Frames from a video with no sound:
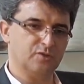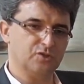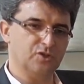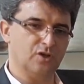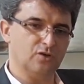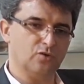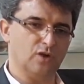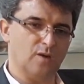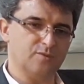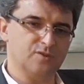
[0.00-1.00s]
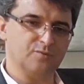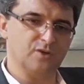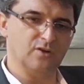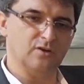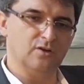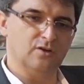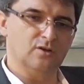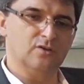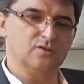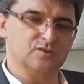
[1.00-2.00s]
on a special collapsible
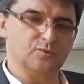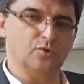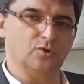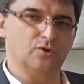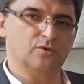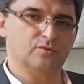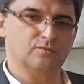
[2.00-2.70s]
spool.